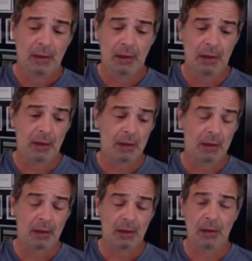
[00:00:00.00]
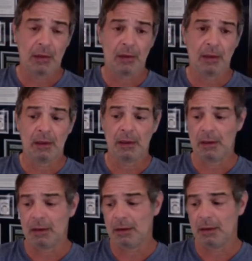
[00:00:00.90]

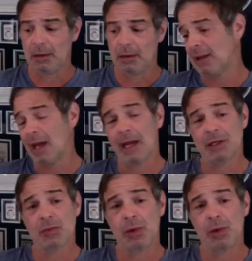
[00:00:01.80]
the backlash.